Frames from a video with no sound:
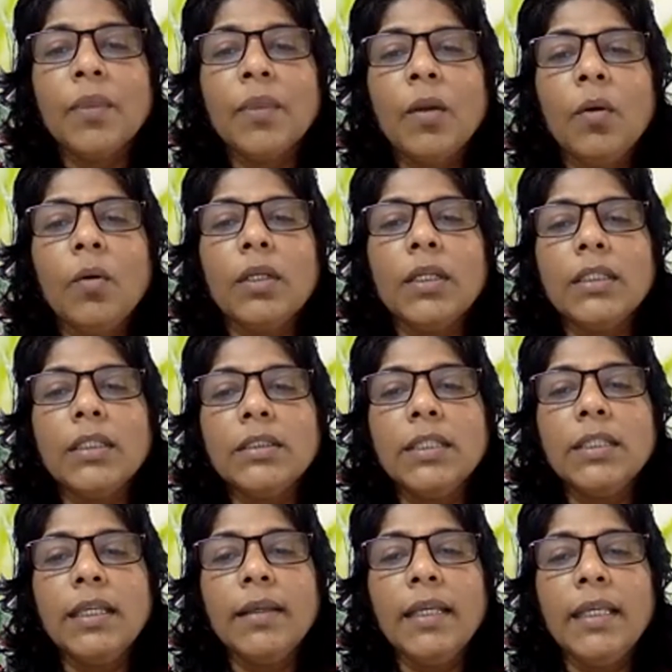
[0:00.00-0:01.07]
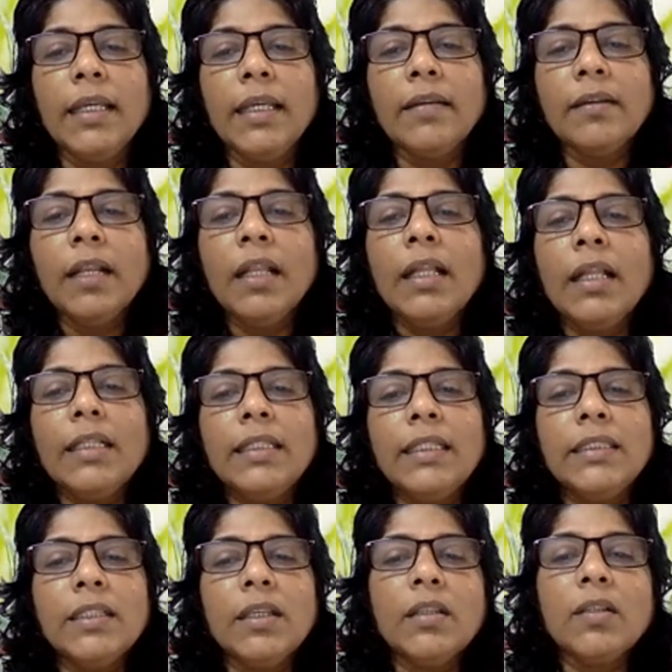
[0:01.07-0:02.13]
Okay, see here,
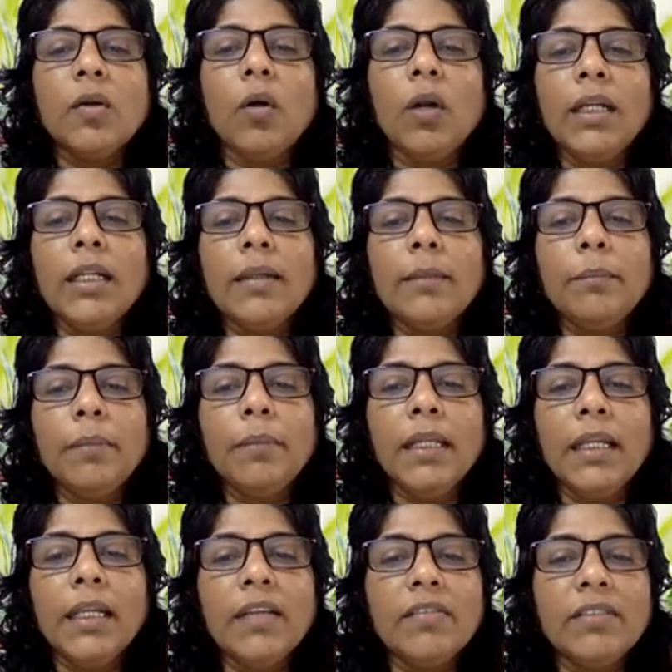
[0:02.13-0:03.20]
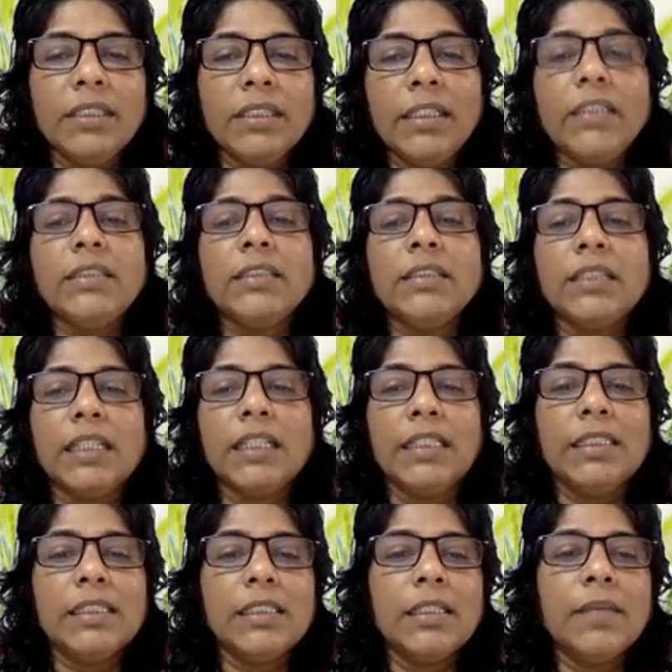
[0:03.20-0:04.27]
these are called prerequisite
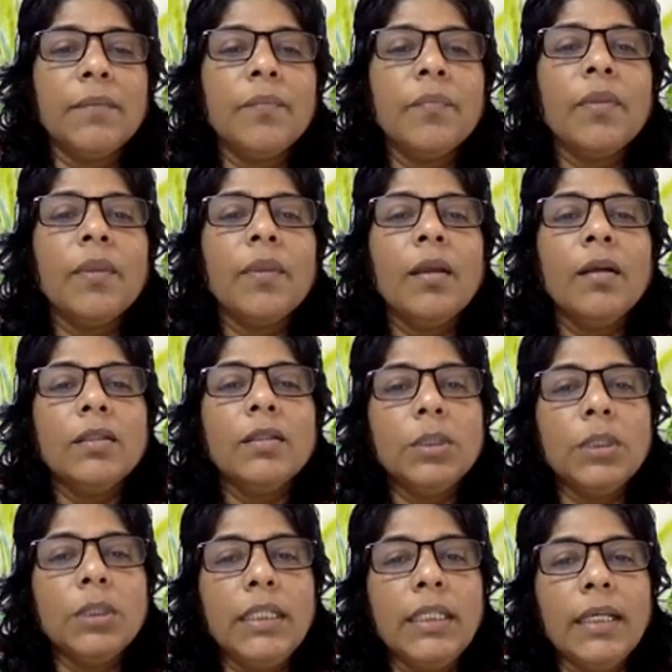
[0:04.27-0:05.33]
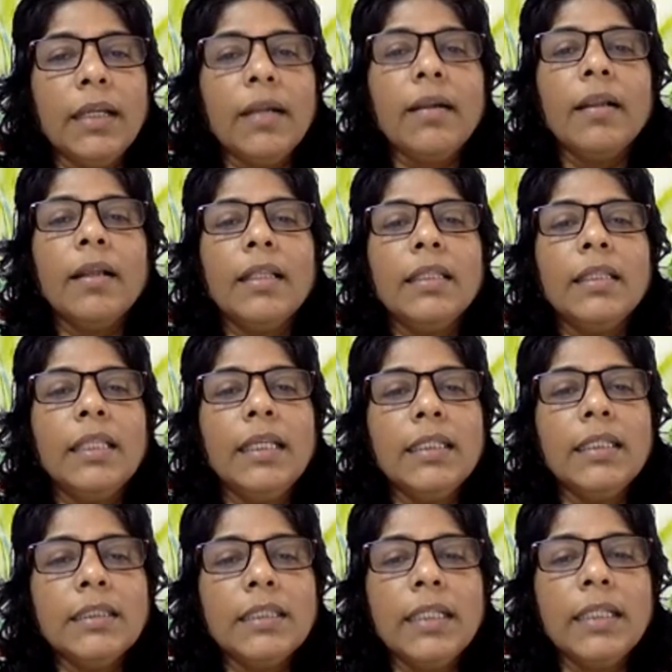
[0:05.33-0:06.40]
skills. So here,
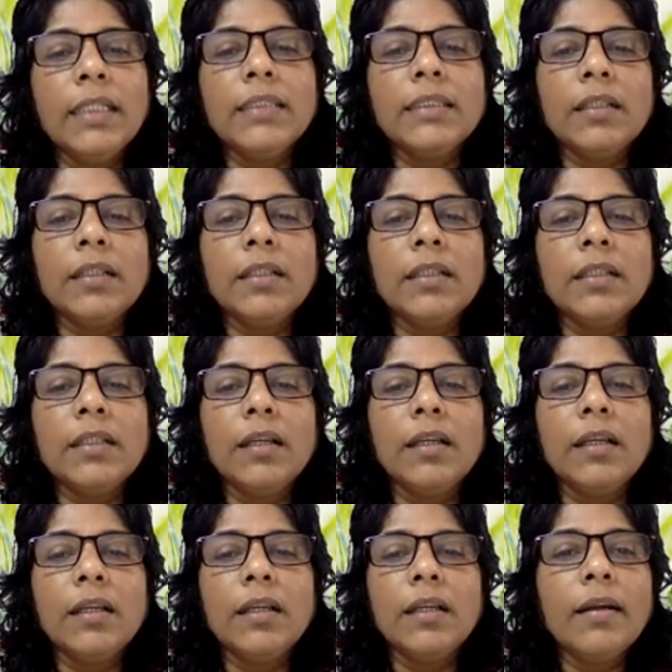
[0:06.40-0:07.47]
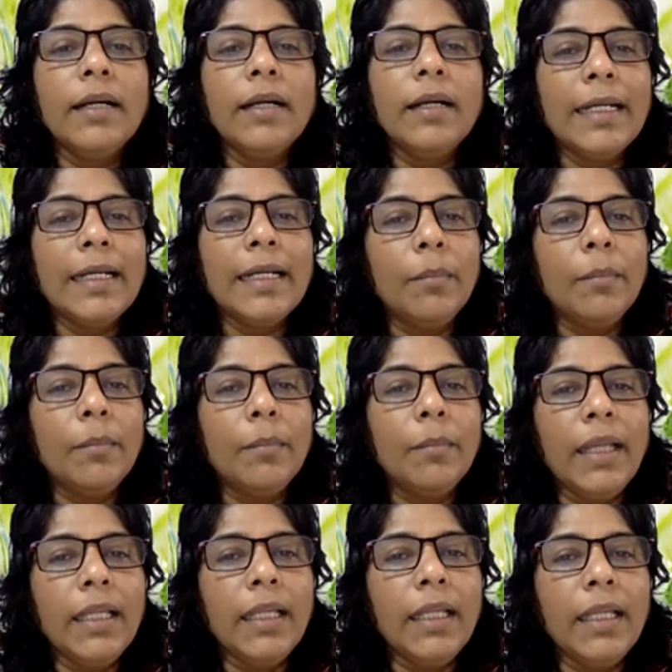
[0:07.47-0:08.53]
these things are determining the
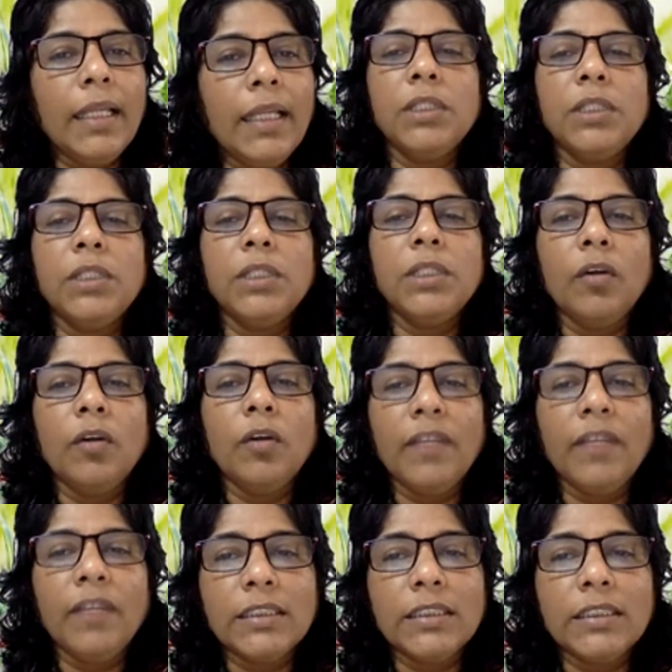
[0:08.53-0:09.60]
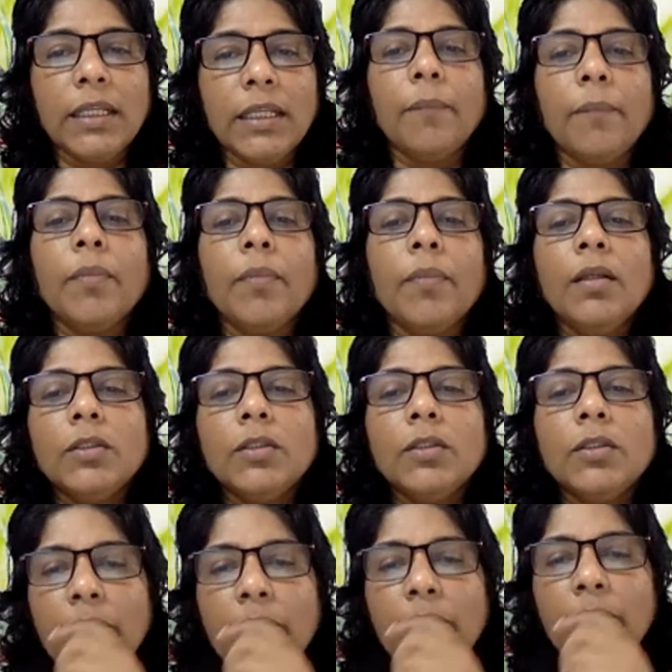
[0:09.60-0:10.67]
objective of testing. So
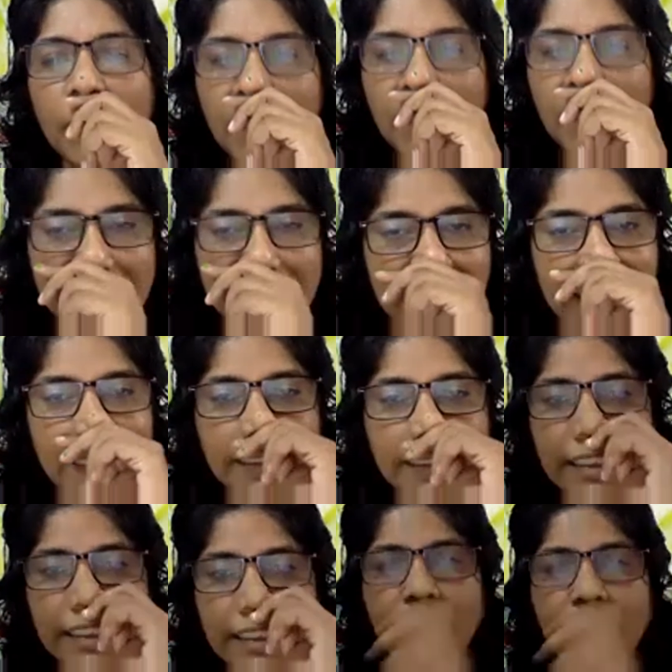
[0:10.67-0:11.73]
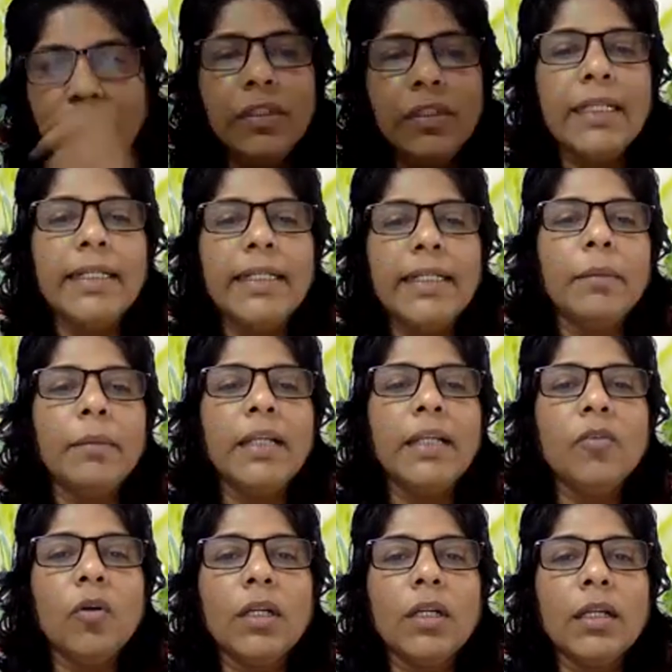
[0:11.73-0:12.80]
before testing itself, we will determine
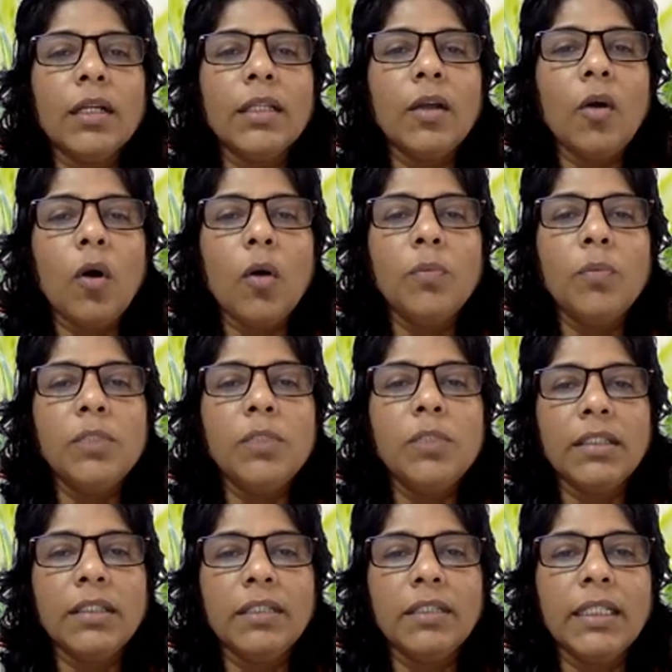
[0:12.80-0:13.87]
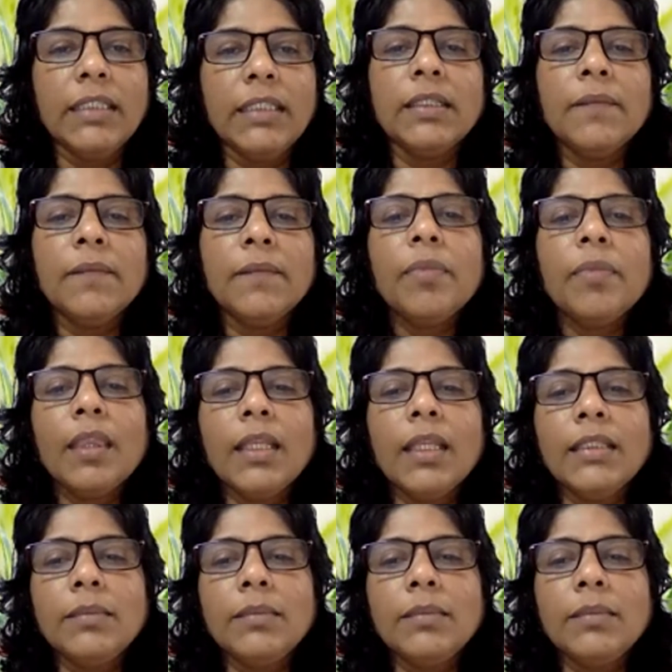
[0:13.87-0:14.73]
what are the objectivities that